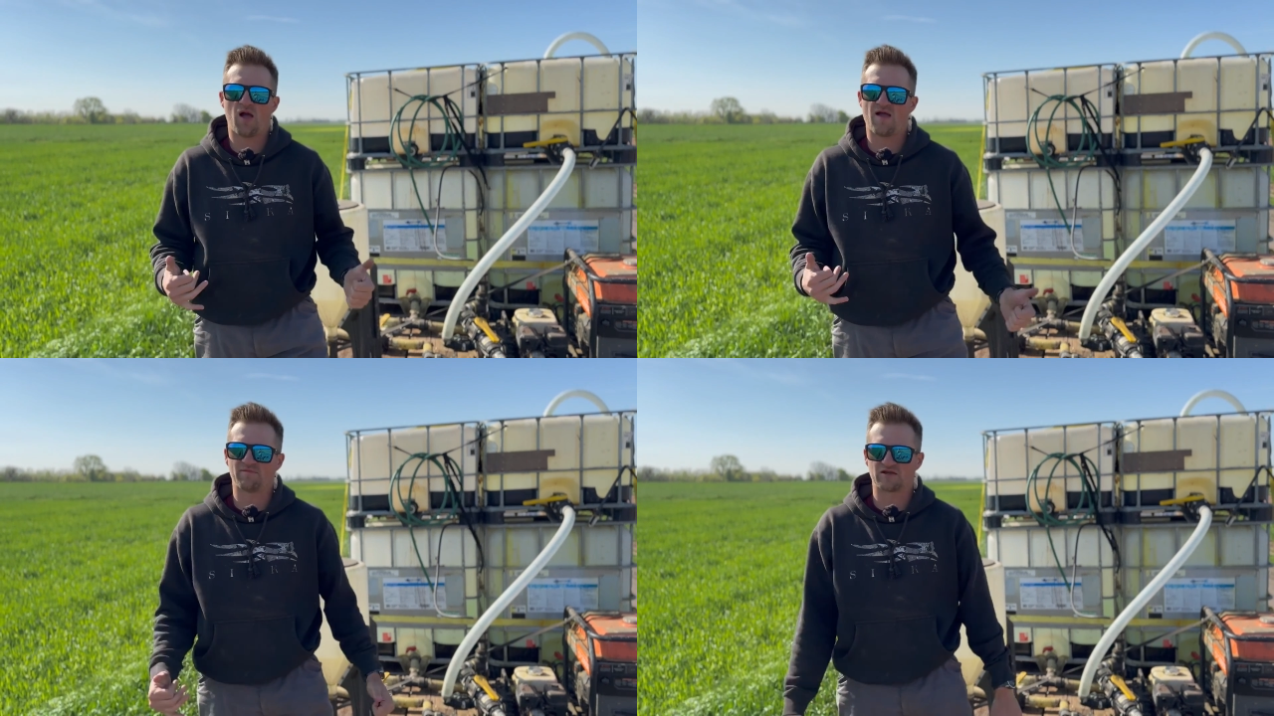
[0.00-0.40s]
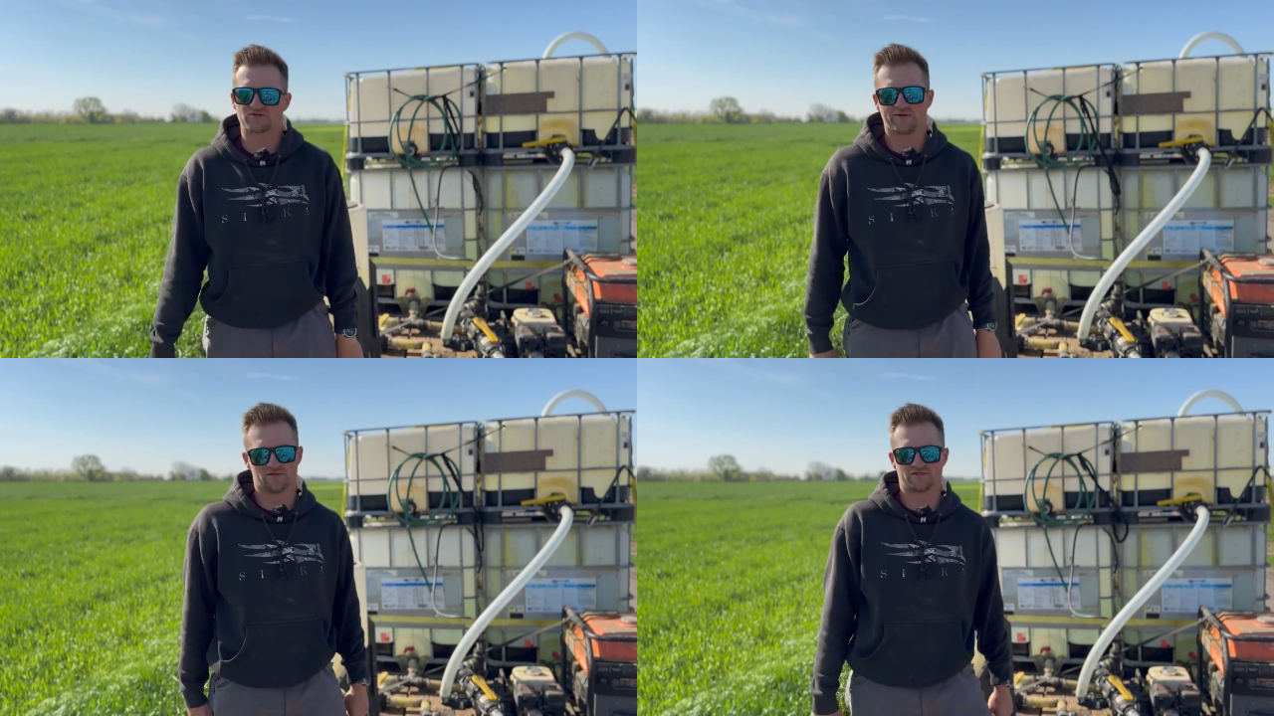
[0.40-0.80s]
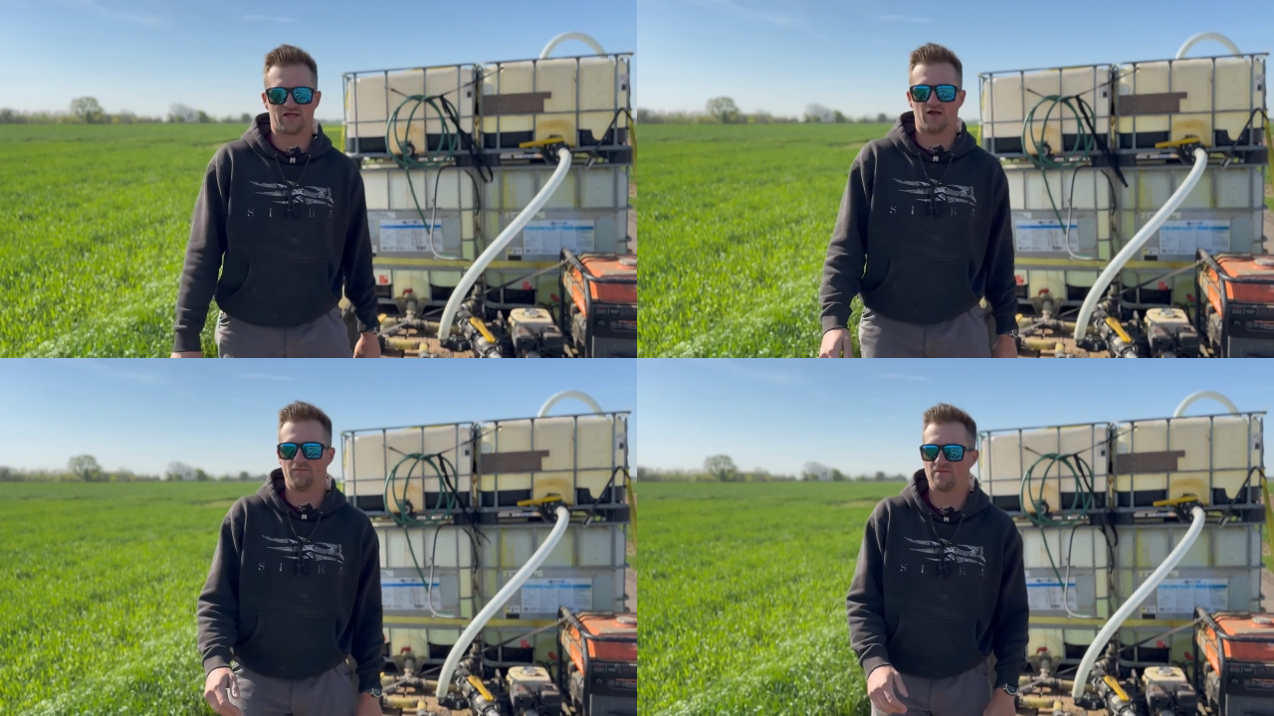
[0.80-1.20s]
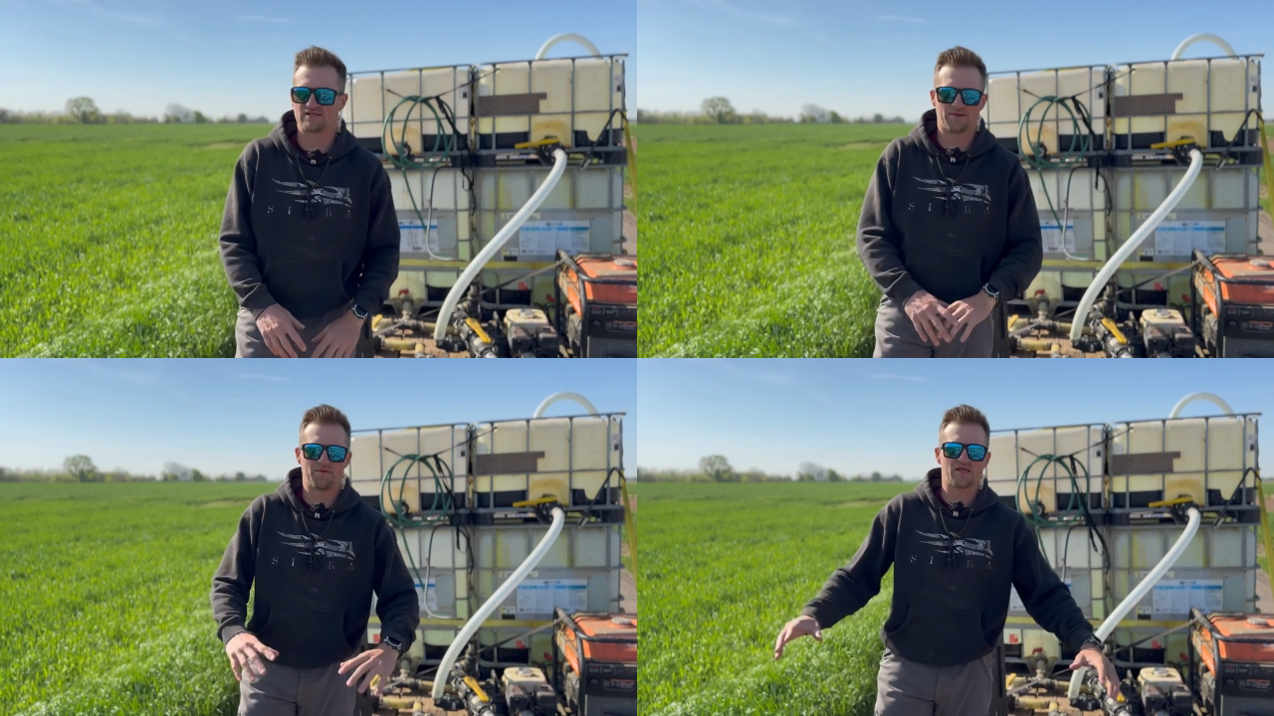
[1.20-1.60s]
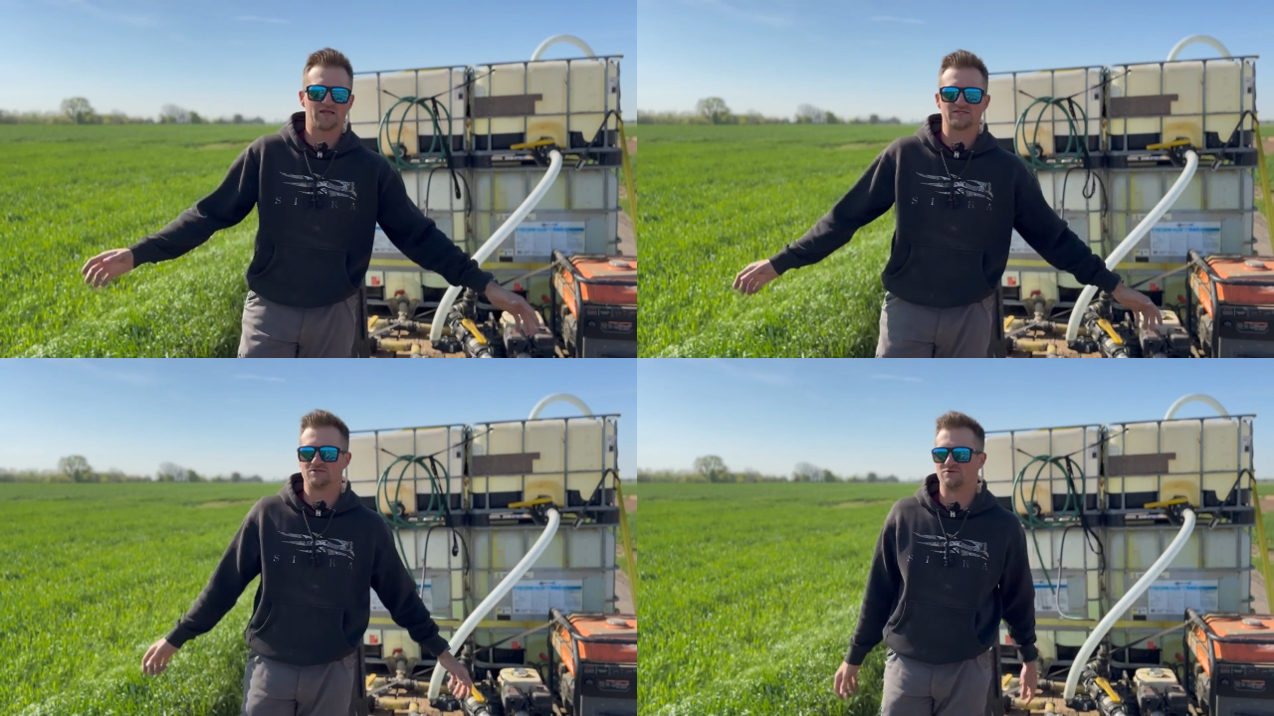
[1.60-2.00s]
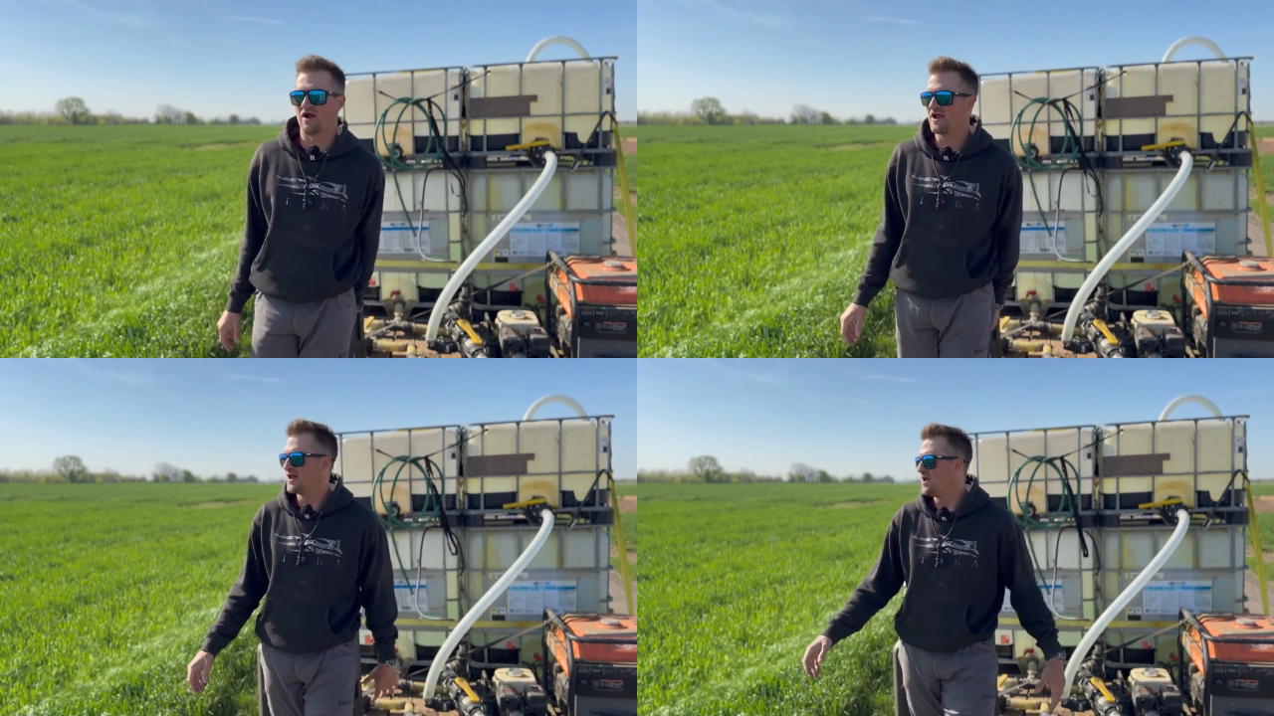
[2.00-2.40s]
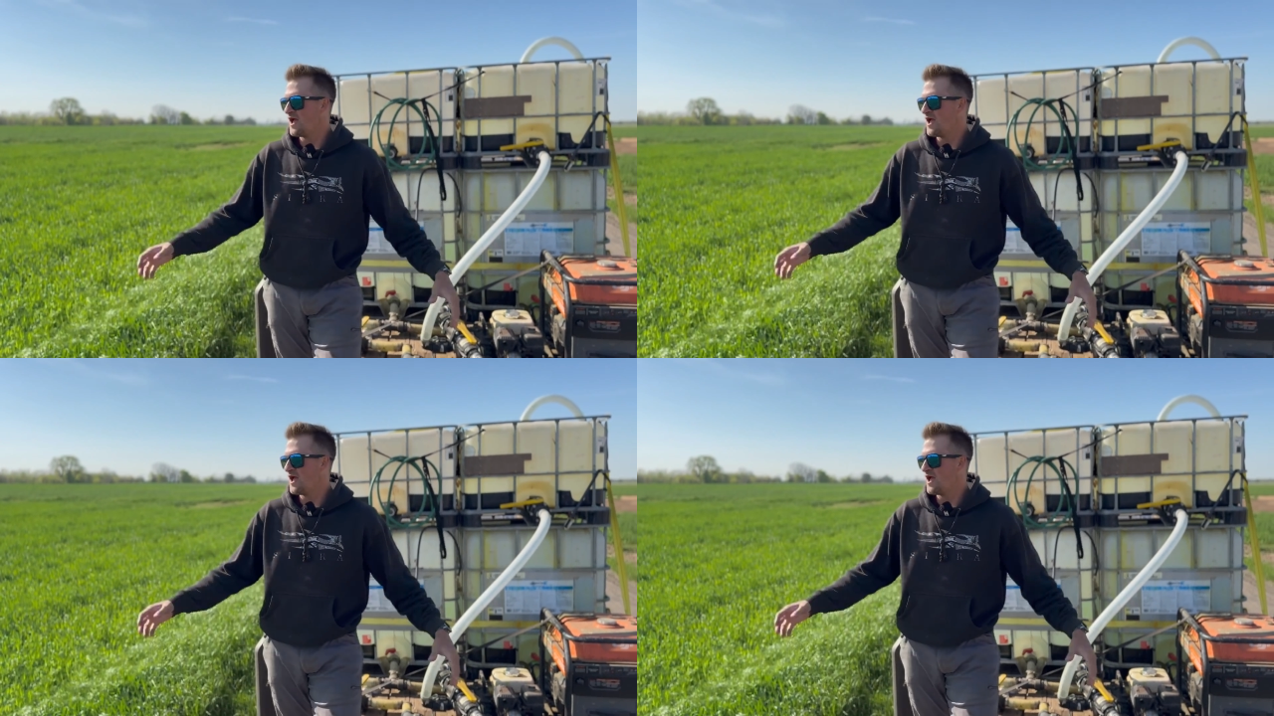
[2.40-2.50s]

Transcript: I have my trailer set up. That's a big issue, right?